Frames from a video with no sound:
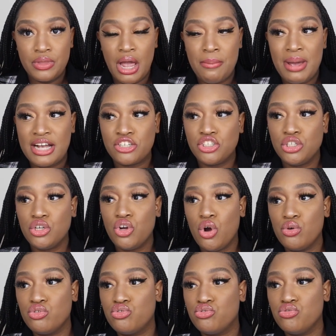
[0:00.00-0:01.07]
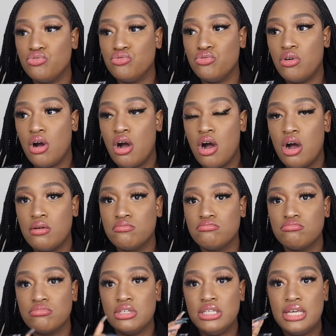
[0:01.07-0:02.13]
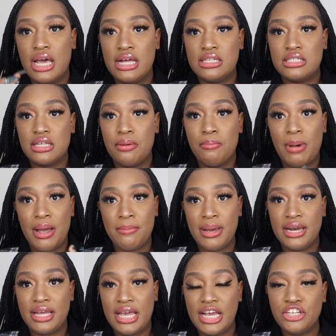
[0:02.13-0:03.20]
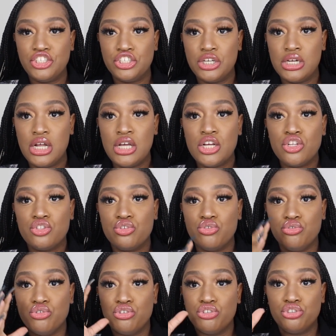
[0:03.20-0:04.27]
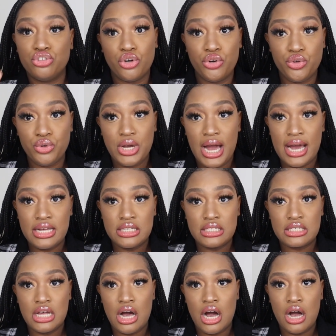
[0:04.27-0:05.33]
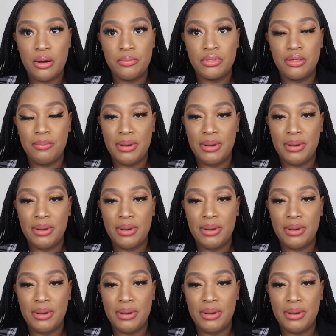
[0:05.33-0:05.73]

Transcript: I'm actually going to get my medication to show you guys the